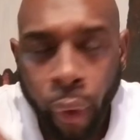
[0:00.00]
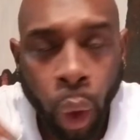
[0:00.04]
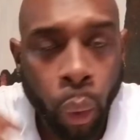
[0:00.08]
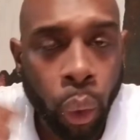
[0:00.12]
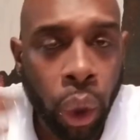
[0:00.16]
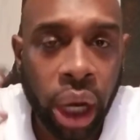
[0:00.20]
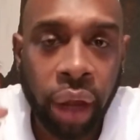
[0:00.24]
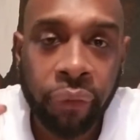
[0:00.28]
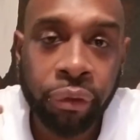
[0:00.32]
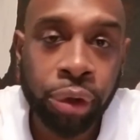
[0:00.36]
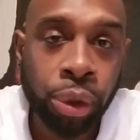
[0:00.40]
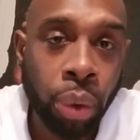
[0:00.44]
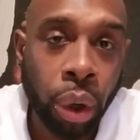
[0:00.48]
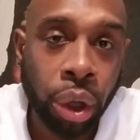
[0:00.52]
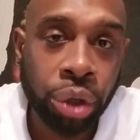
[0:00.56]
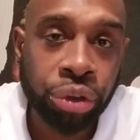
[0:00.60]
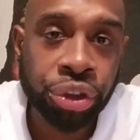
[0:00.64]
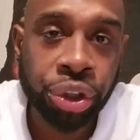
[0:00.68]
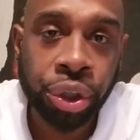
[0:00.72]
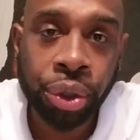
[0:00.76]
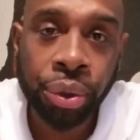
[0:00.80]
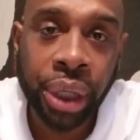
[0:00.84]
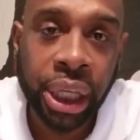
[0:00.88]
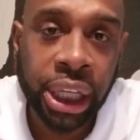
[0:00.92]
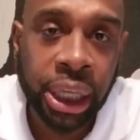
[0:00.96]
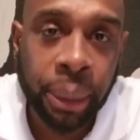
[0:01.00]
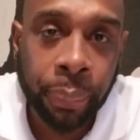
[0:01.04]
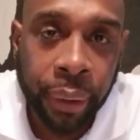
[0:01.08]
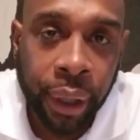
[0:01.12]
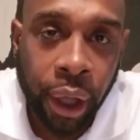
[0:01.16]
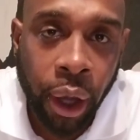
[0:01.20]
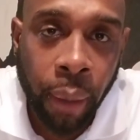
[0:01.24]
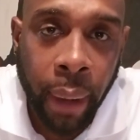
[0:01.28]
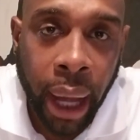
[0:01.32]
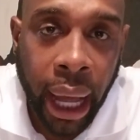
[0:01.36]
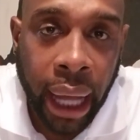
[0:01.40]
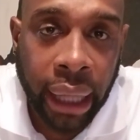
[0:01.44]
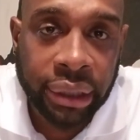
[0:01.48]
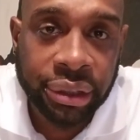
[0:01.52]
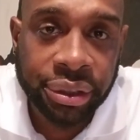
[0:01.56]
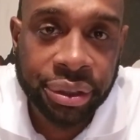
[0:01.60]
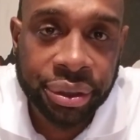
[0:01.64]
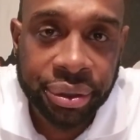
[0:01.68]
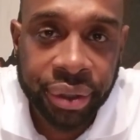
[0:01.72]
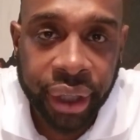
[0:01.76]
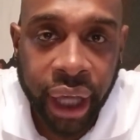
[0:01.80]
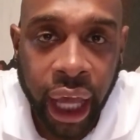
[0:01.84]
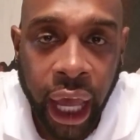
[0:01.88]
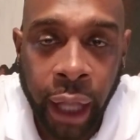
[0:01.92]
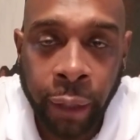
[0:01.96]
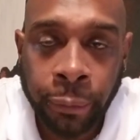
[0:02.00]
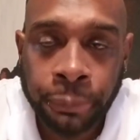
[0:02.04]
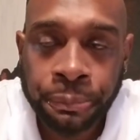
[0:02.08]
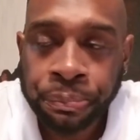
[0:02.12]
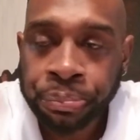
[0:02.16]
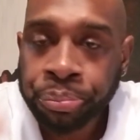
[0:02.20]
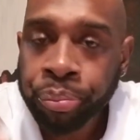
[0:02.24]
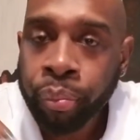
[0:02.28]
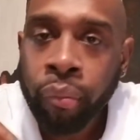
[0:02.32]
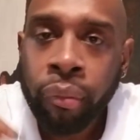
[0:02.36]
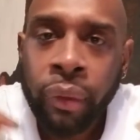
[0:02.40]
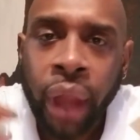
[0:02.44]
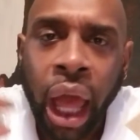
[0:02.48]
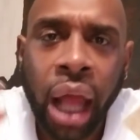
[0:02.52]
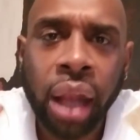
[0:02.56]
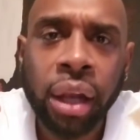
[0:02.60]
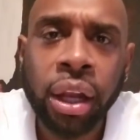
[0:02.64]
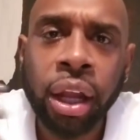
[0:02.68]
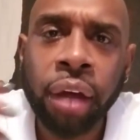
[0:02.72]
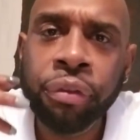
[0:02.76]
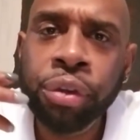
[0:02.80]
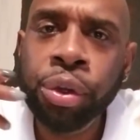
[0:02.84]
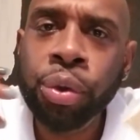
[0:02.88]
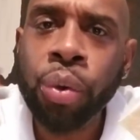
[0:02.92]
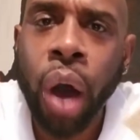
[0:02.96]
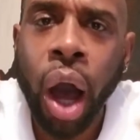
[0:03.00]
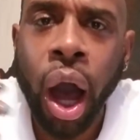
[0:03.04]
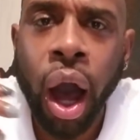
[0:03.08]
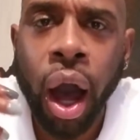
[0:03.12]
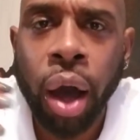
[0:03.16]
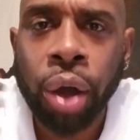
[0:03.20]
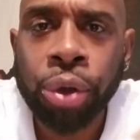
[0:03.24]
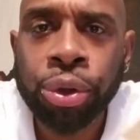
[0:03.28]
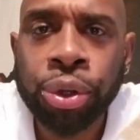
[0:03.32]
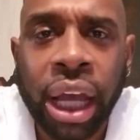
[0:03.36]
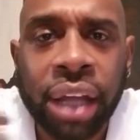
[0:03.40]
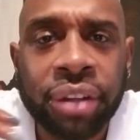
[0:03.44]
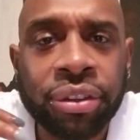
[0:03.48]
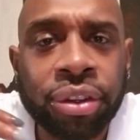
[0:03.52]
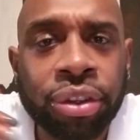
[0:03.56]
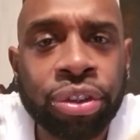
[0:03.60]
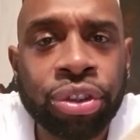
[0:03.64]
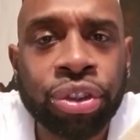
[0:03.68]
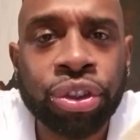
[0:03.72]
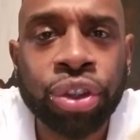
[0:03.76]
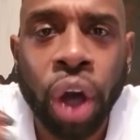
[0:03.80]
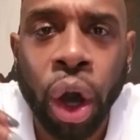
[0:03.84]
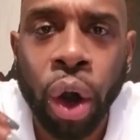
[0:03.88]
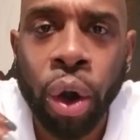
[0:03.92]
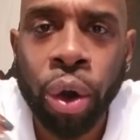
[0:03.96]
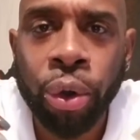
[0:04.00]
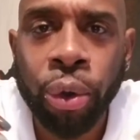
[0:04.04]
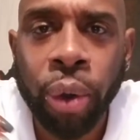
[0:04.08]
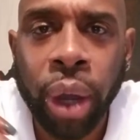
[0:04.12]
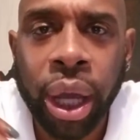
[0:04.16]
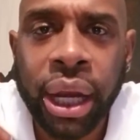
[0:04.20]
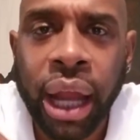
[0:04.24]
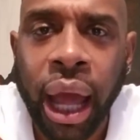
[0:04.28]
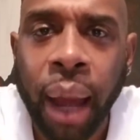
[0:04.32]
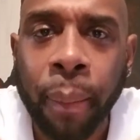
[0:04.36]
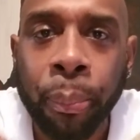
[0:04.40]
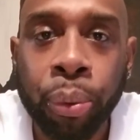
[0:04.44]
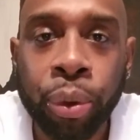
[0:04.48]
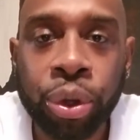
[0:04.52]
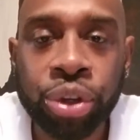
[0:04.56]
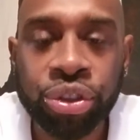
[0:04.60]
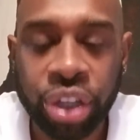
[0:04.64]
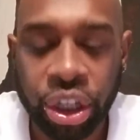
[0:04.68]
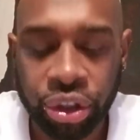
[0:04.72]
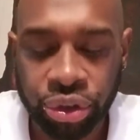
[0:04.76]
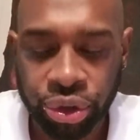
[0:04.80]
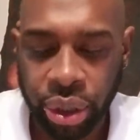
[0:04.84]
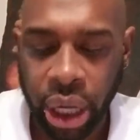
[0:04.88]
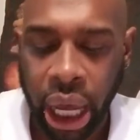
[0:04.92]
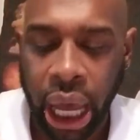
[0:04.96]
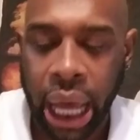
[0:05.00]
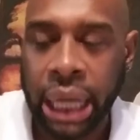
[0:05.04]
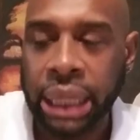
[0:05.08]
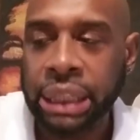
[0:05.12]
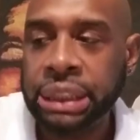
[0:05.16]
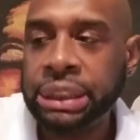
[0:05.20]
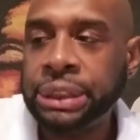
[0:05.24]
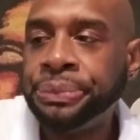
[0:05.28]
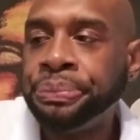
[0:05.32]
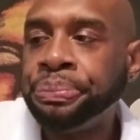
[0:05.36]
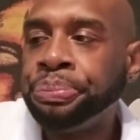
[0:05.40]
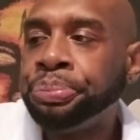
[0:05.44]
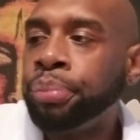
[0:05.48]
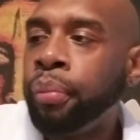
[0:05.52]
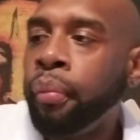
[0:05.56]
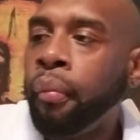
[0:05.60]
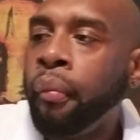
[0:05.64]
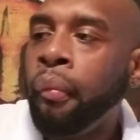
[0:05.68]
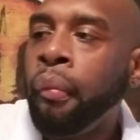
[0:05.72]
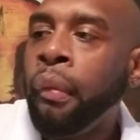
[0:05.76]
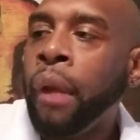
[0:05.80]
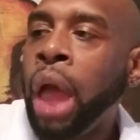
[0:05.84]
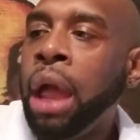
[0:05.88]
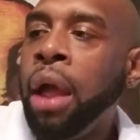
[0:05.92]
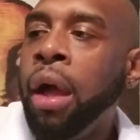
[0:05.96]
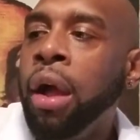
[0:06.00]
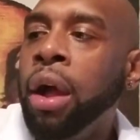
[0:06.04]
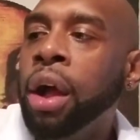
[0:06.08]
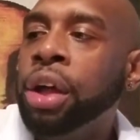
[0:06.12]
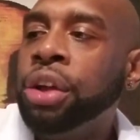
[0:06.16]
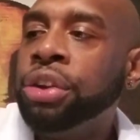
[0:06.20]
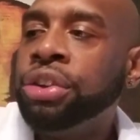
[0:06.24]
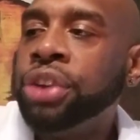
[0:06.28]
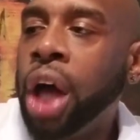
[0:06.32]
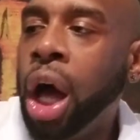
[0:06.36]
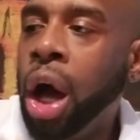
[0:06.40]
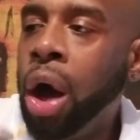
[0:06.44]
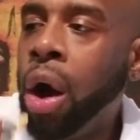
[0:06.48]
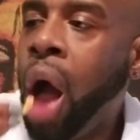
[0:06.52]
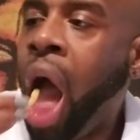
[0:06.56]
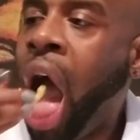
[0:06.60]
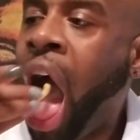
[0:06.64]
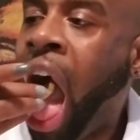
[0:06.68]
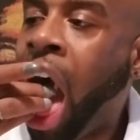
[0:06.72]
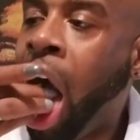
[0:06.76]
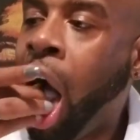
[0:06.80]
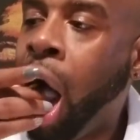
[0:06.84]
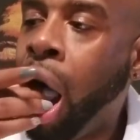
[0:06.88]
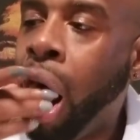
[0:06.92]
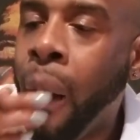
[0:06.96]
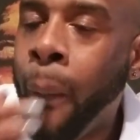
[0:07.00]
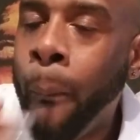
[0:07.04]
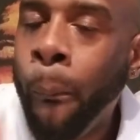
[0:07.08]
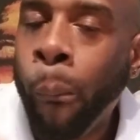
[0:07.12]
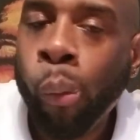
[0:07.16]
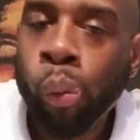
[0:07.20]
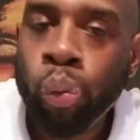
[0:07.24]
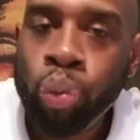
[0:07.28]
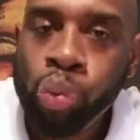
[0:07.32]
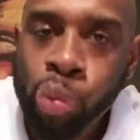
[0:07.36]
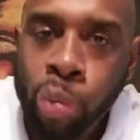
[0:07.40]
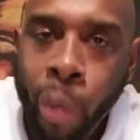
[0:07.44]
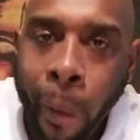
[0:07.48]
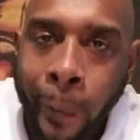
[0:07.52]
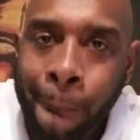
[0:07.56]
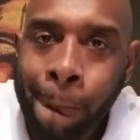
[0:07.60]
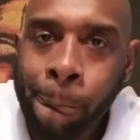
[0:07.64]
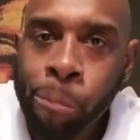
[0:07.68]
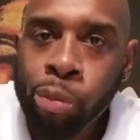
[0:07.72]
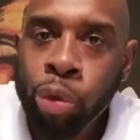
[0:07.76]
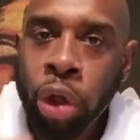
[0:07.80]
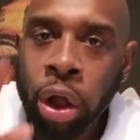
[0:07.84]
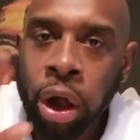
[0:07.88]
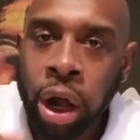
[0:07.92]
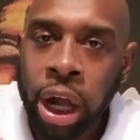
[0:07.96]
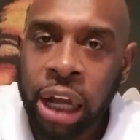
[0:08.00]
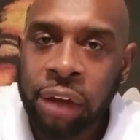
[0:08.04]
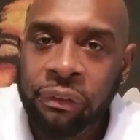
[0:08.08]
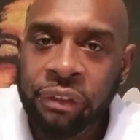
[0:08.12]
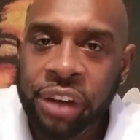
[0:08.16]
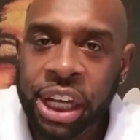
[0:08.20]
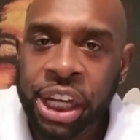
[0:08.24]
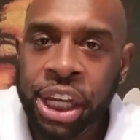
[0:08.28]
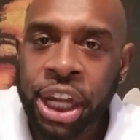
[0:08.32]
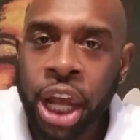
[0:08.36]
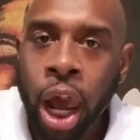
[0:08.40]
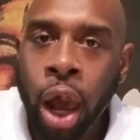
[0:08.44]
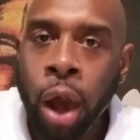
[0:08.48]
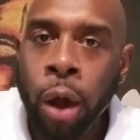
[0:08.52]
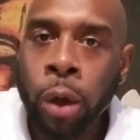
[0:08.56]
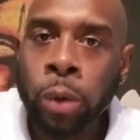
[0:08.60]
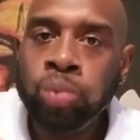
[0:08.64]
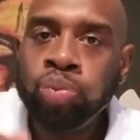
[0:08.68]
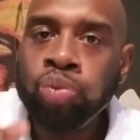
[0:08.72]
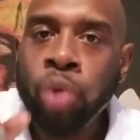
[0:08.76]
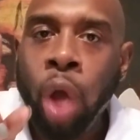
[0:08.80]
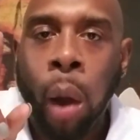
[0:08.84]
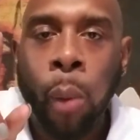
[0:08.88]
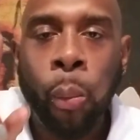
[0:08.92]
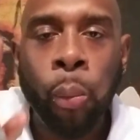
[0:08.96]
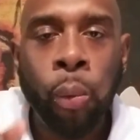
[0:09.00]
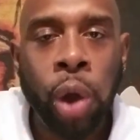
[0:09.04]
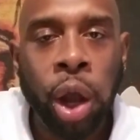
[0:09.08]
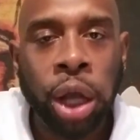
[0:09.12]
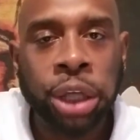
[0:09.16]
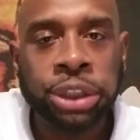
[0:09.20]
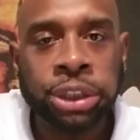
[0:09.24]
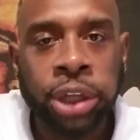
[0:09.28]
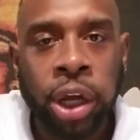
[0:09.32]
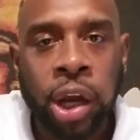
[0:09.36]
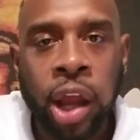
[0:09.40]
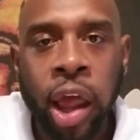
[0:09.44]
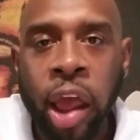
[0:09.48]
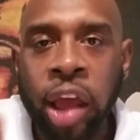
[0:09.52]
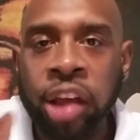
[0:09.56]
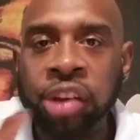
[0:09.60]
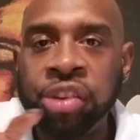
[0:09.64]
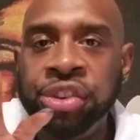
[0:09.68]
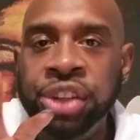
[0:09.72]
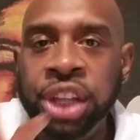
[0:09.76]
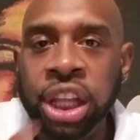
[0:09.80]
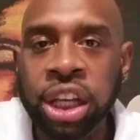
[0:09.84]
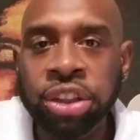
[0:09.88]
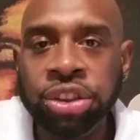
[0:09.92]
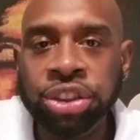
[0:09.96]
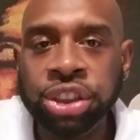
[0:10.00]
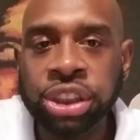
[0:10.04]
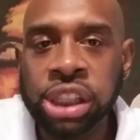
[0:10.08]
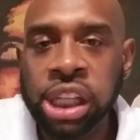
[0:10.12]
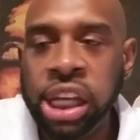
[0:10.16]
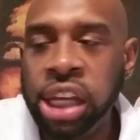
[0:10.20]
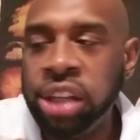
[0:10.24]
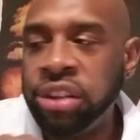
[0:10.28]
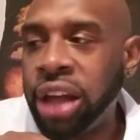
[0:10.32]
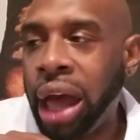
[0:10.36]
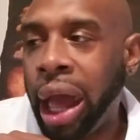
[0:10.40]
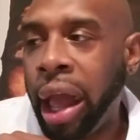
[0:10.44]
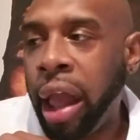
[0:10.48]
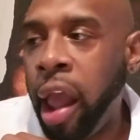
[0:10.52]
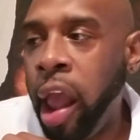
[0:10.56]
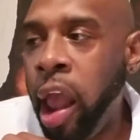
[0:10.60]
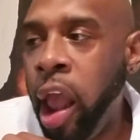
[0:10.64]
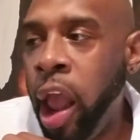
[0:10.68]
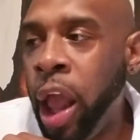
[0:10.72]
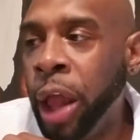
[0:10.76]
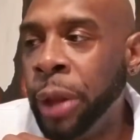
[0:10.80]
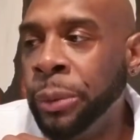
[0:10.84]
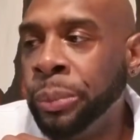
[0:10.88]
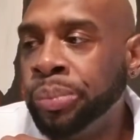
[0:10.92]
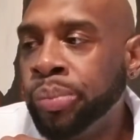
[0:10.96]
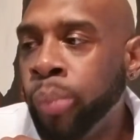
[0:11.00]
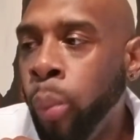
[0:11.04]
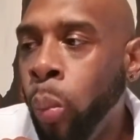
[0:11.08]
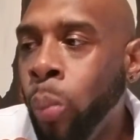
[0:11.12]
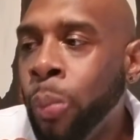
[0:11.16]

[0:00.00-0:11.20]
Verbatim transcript: wherever you want to in the P.O. Box, okay? I love you all. You guys are so great. I appreciate you guys. So, cooking video, I'm working on it as diligently as I can.